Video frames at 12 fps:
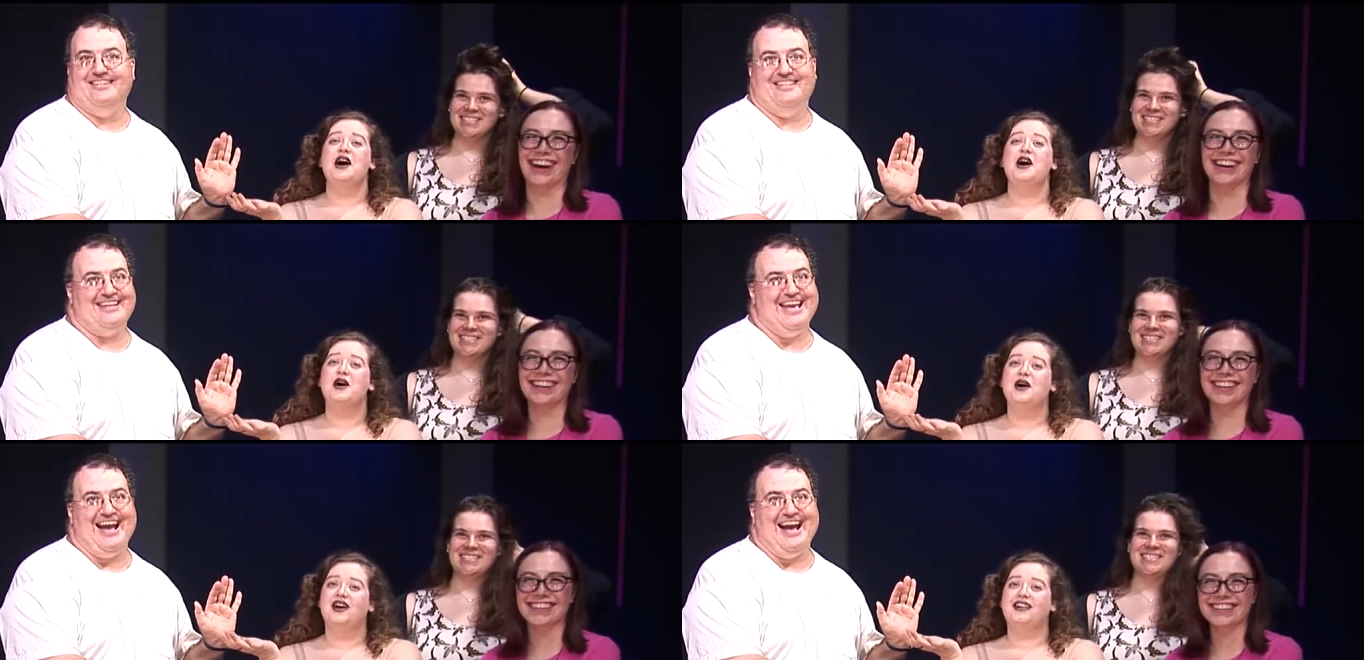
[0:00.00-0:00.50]
Speaker 1: to the
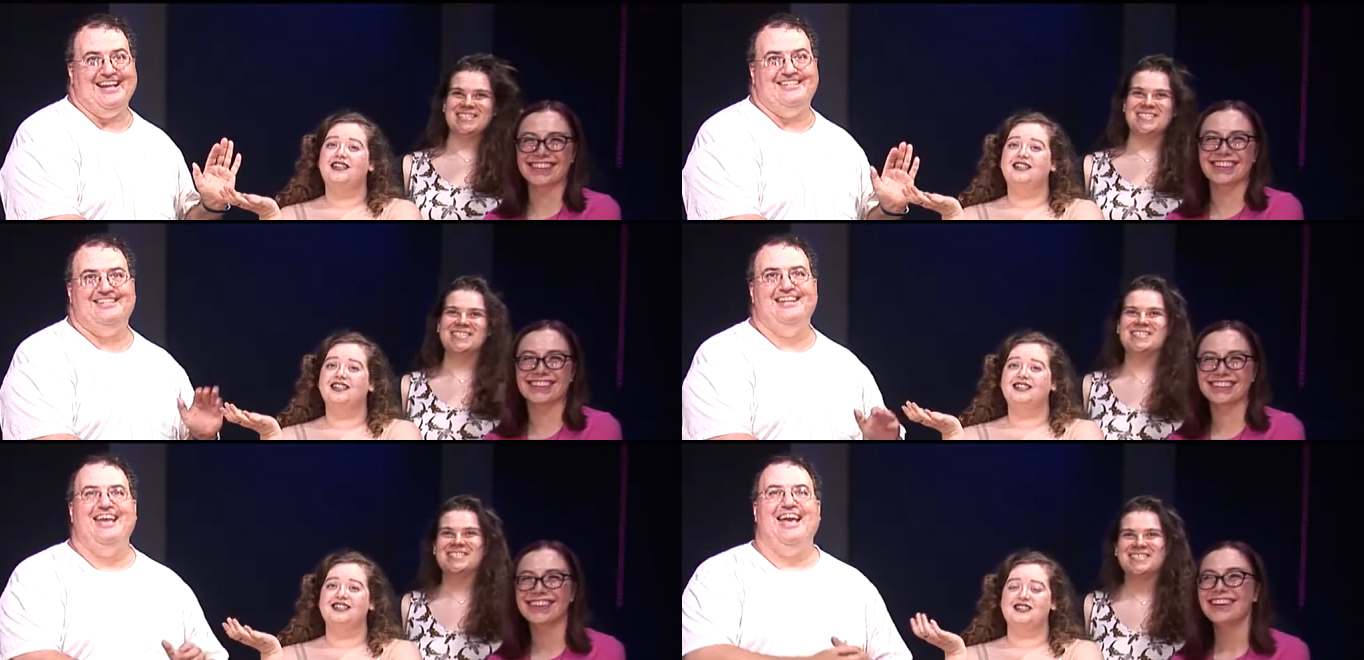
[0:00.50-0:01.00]

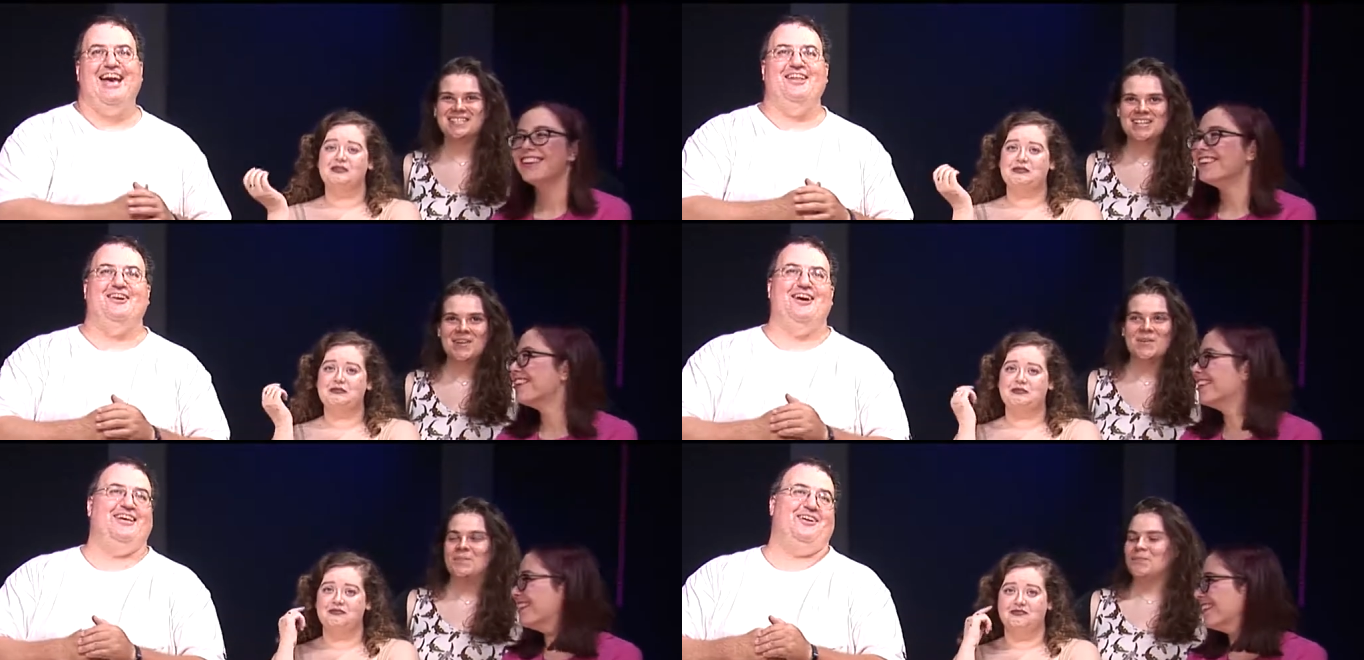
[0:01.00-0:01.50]
cast at,
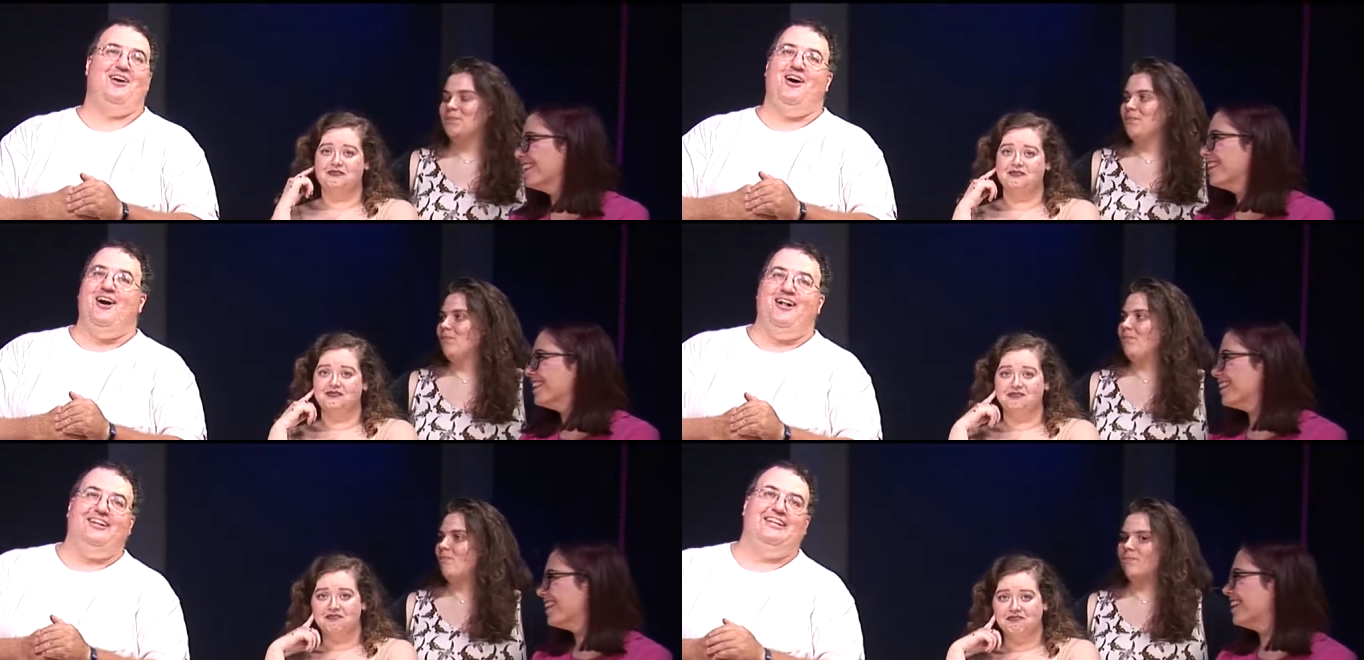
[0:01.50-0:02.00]
at
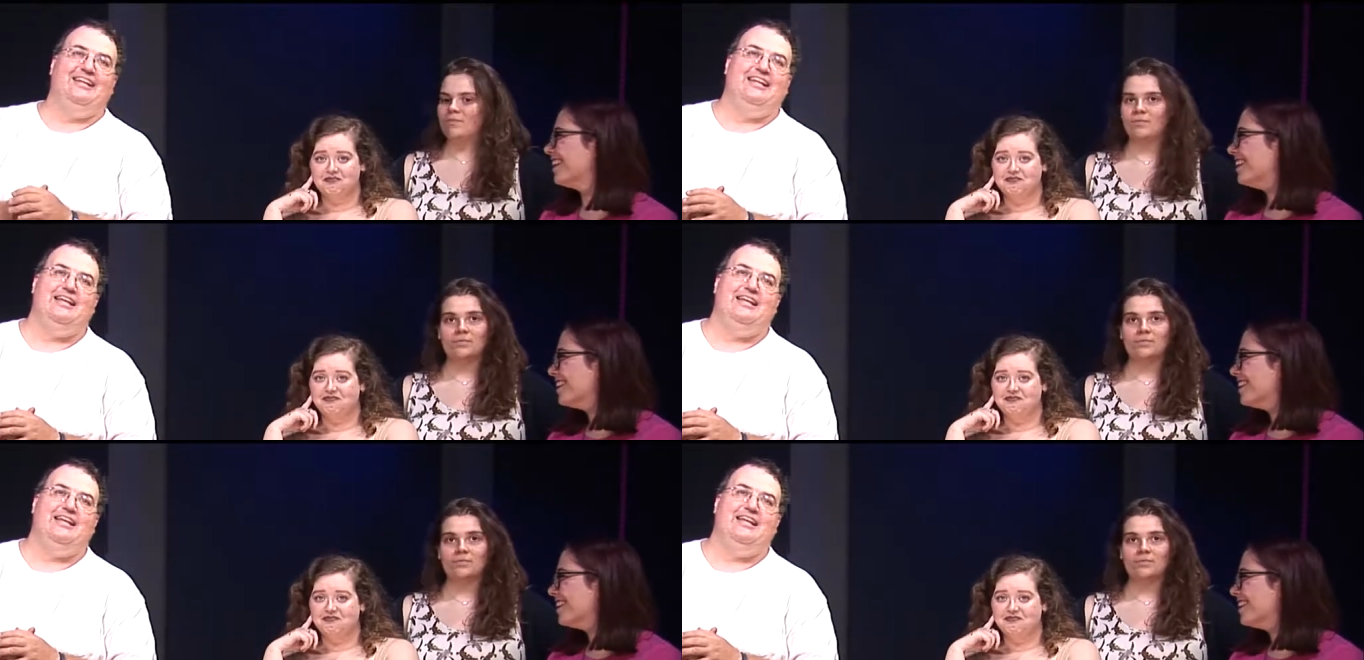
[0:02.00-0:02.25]
all.